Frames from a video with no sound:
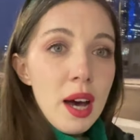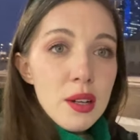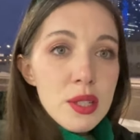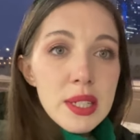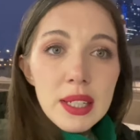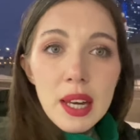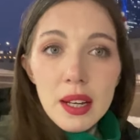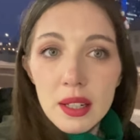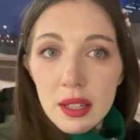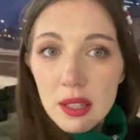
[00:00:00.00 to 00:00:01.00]
house
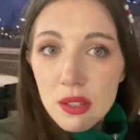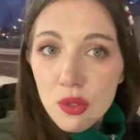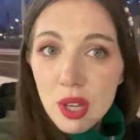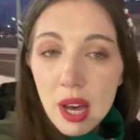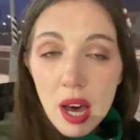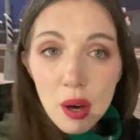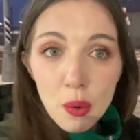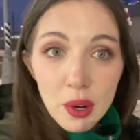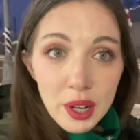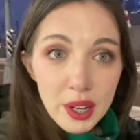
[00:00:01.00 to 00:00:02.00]
located 3
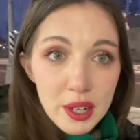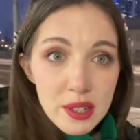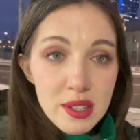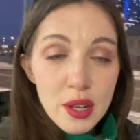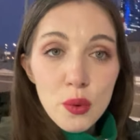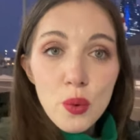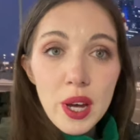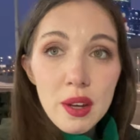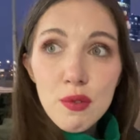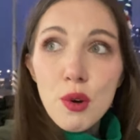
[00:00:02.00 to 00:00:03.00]
hours
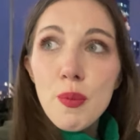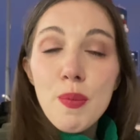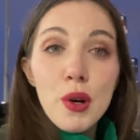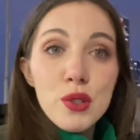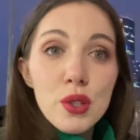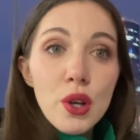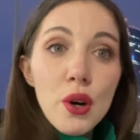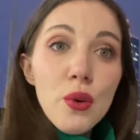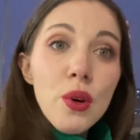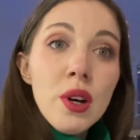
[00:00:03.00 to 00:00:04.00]
away from
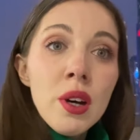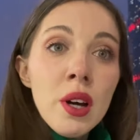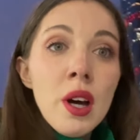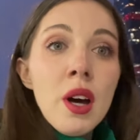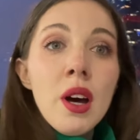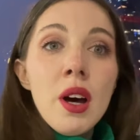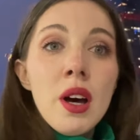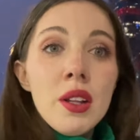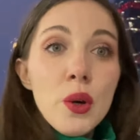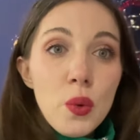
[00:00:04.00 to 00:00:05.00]
Moscow.
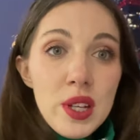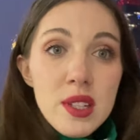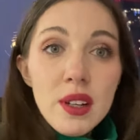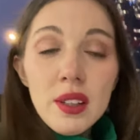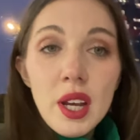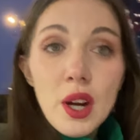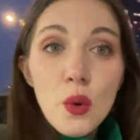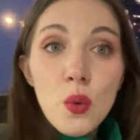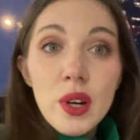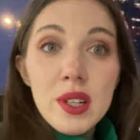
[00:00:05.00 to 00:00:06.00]
The weather there
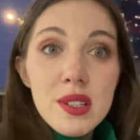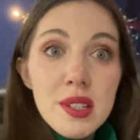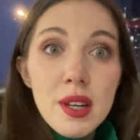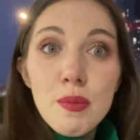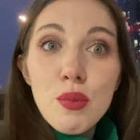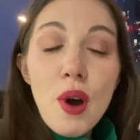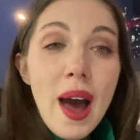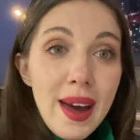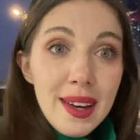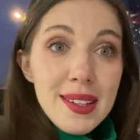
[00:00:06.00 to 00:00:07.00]
was
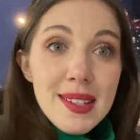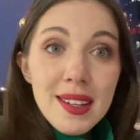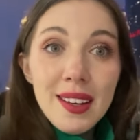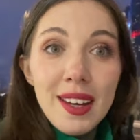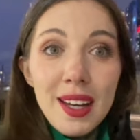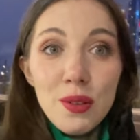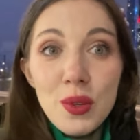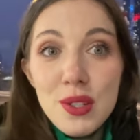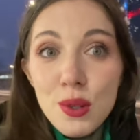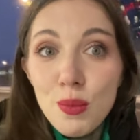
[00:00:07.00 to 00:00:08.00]
bright and
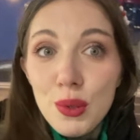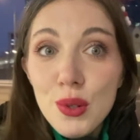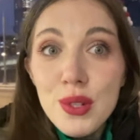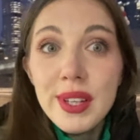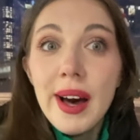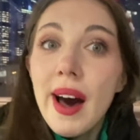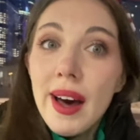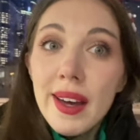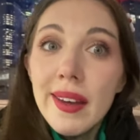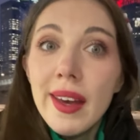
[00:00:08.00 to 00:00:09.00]
we saw blue
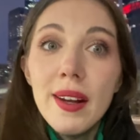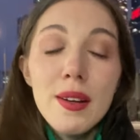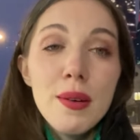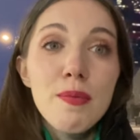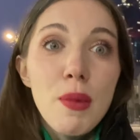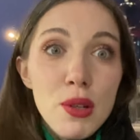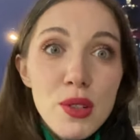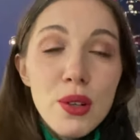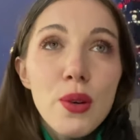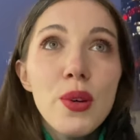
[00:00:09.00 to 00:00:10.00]
sky, and
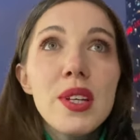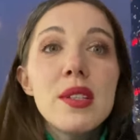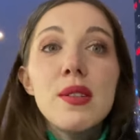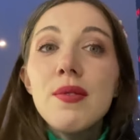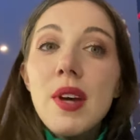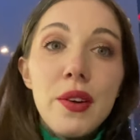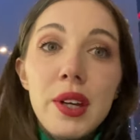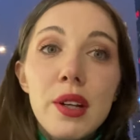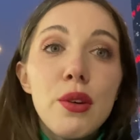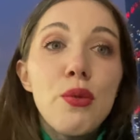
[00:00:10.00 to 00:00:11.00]
Moscow is
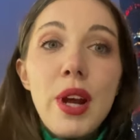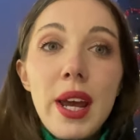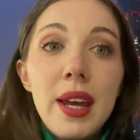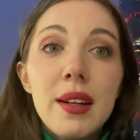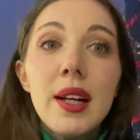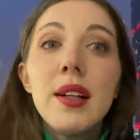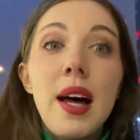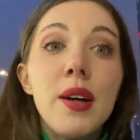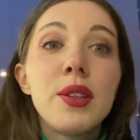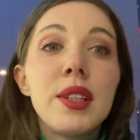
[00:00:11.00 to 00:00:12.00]
very gray and
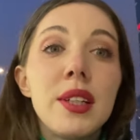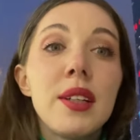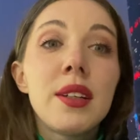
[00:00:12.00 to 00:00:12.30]
cloudy.